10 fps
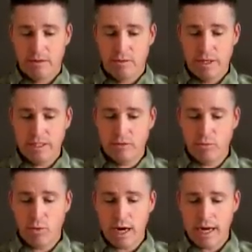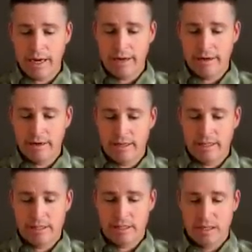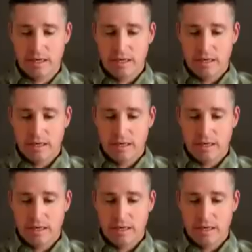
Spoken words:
the reason why it's